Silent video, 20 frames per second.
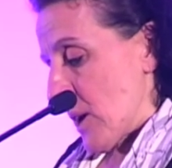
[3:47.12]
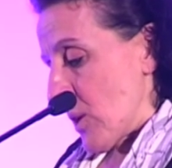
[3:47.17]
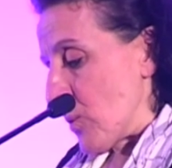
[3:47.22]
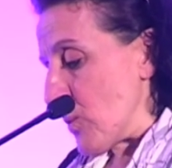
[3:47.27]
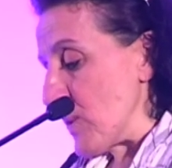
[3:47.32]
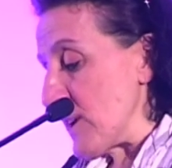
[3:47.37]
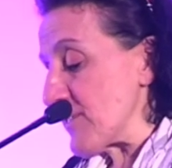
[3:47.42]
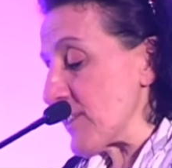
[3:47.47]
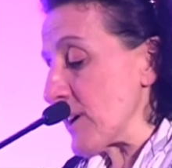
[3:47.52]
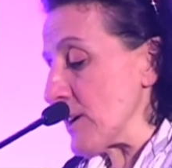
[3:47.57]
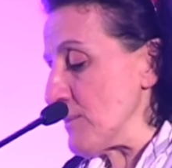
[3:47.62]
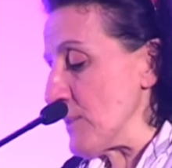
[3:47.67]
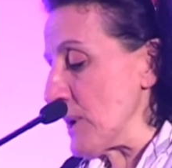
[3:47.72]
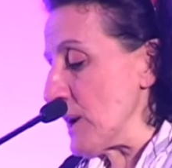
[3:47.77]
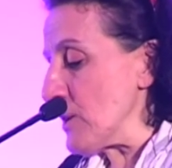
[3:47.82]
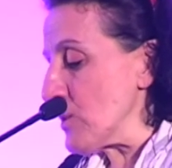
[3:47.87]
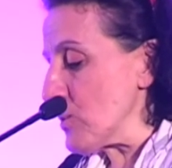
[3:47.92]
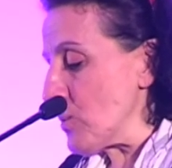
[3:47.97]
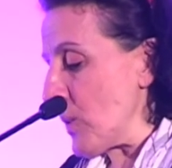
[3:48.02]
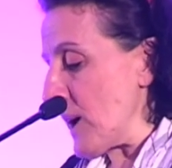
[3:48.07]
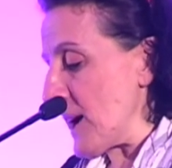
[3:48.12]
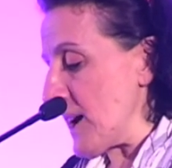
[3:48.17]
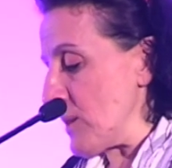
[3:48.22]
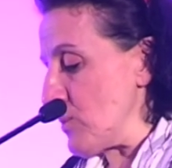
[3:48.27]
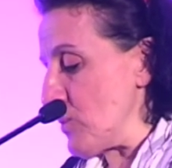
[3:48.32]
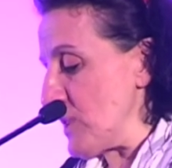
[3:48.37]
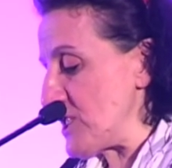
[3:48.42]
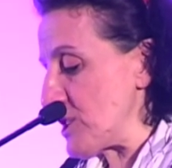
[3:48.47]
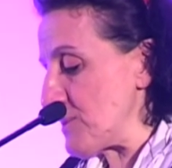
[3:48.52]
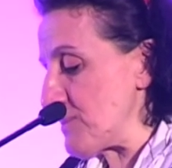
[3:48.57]
We have come a long way
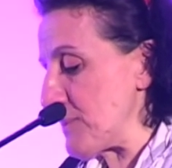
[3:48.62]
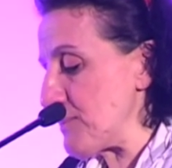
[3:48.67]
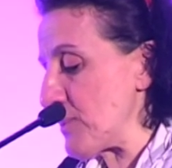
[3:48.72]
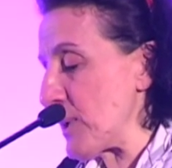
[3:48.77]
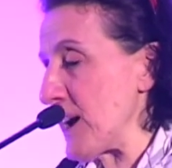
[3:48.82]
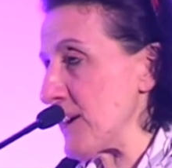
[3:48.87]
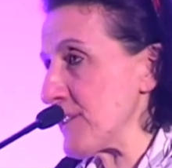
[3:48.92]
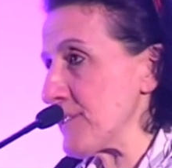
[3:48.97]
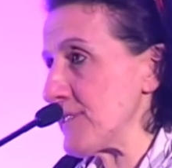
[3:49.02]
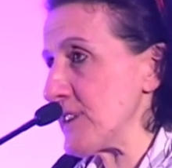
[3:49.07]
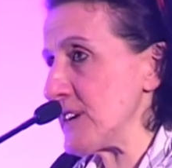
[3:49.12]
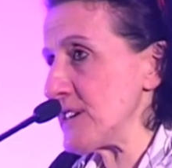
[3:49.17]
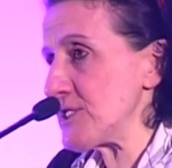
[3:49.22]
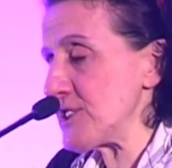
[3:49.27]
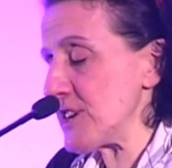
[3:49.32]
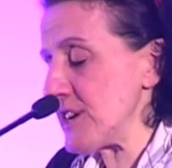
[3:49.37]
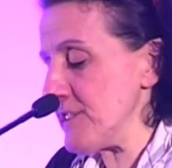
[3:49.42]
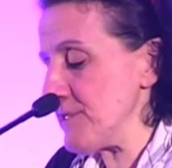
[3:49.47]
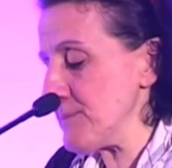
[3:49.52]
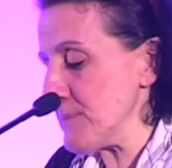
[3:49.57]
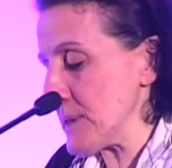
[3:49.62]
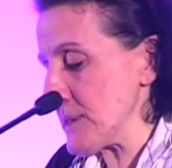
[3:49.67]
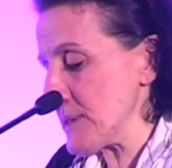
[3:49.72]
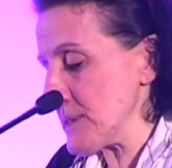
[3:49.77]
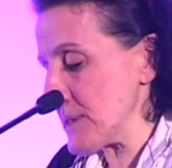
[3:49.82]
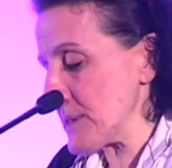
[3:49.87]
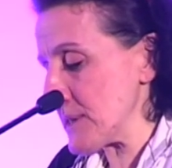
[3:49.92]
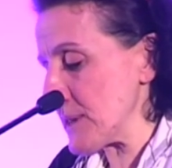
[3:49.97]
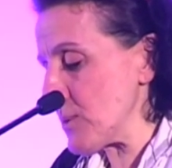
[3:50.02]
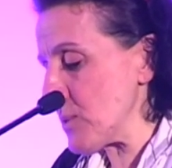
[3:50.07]
and we should be proud of the
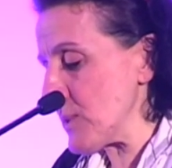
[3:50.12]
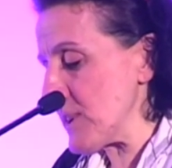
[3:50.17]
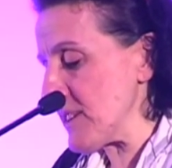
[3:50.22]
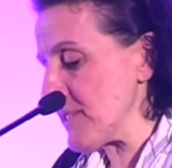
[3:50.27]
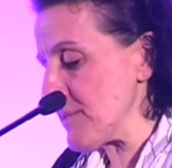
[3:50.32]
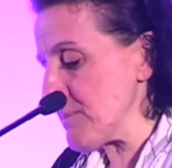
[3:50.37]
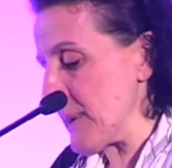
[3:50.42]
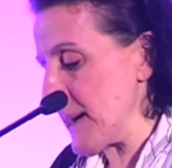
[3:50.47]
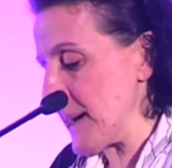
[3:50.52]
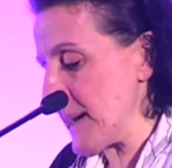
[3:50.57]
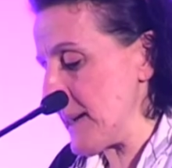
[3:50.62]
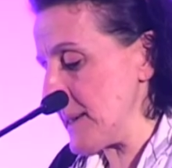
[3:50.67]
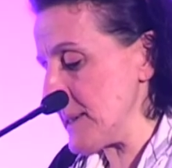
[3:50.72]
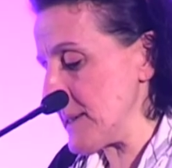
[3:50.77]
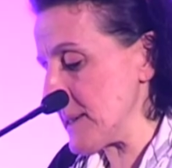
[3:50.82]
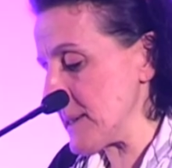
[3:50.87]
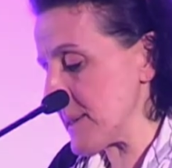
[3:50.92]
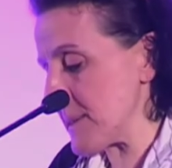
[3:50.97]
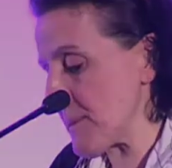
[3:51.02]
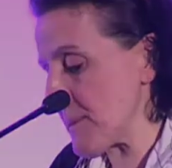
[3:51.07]
achievements that we have made.